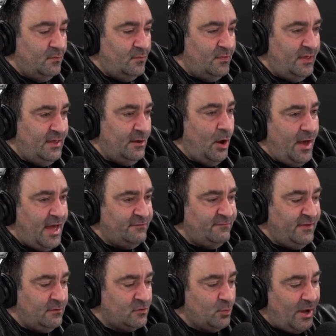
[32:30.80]
the
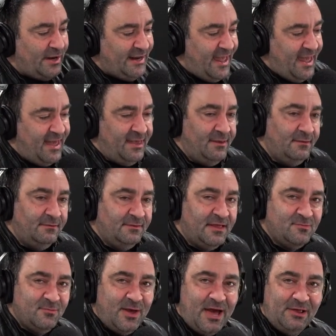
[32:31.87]
Envy is one A.
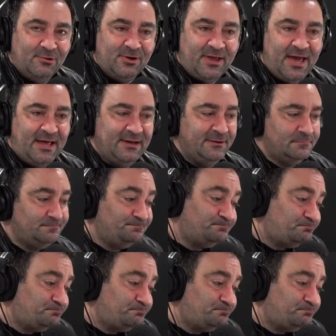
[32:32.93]
That's the way I look at it.